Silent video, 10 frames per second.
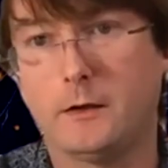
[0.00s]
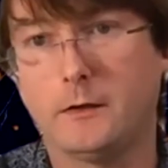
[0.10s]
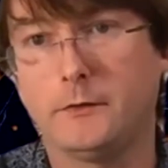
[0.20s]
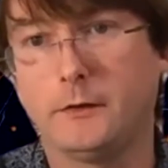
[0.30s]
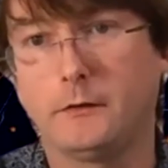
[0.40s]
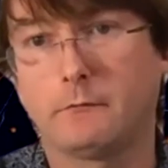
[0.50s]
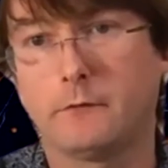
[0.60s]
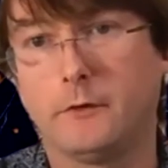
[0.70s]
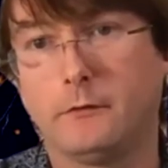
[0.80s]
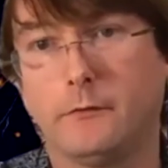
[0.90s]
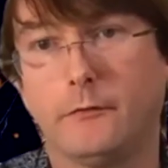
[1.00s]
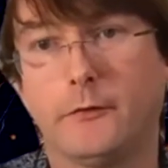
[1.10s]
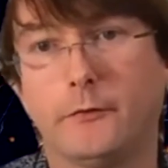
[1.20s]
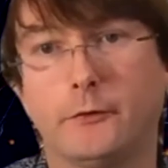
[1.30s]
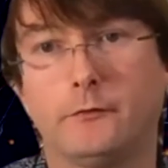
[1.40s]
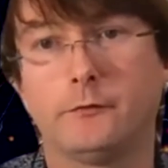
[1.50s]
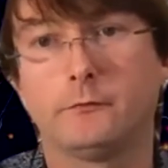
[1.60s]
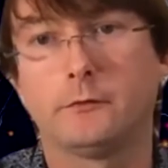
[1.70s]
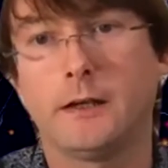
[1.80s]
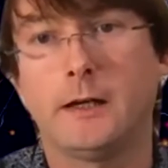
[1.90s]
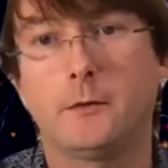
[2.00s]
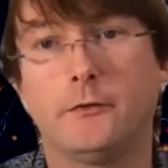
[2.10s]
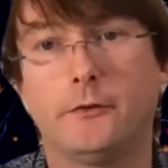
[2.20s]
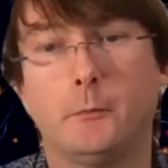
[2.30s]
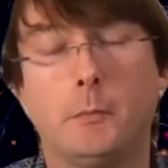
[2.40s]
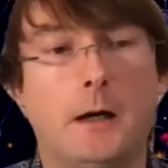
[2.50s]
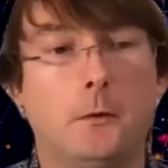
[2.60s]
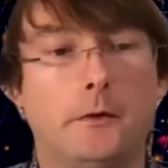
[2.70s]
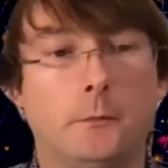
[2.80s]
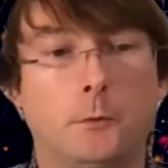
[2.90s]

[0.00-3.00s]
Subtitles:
I think the sort of, how does it empower it?